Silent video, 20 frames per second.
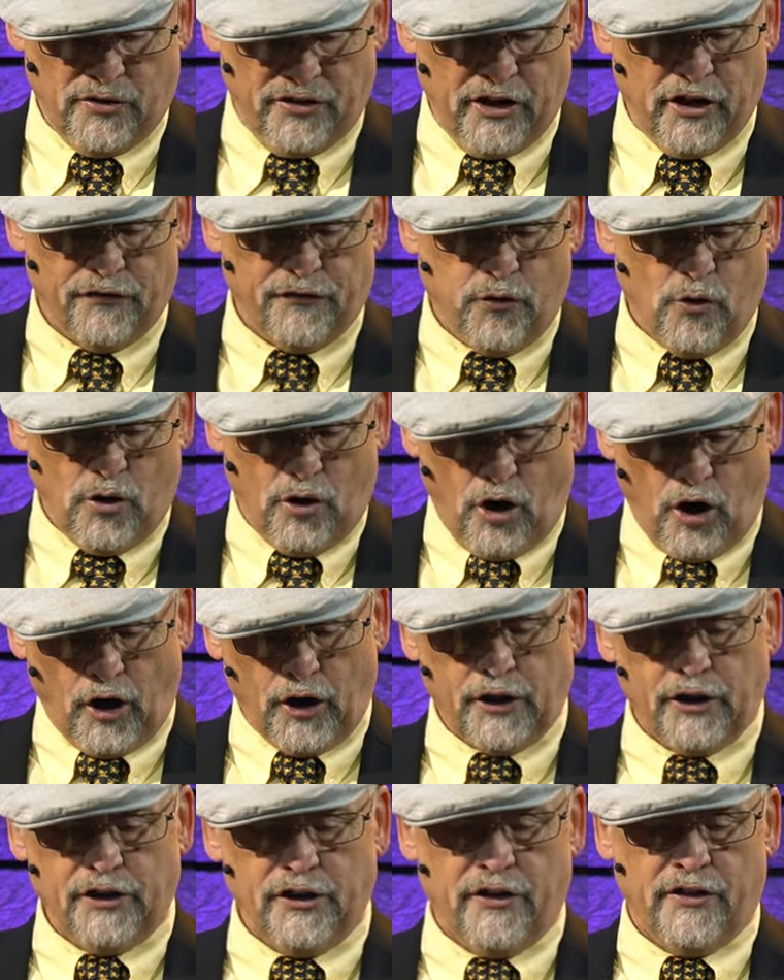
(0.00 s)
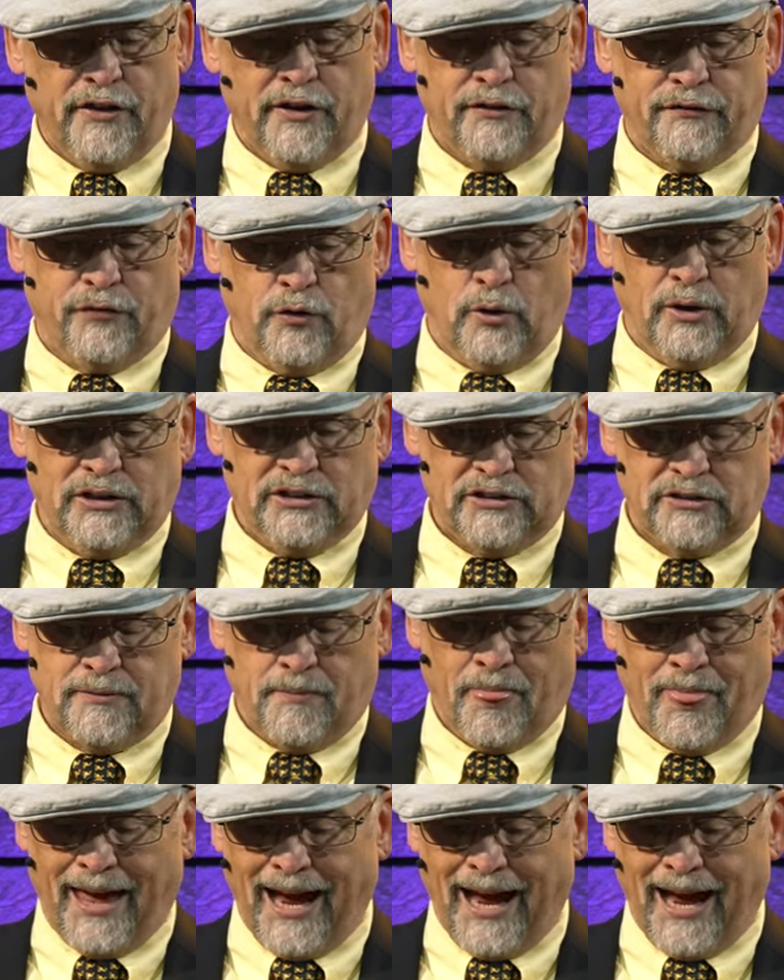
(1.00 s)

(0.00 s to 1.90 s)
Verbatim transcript: Therefore, hearken to their voice.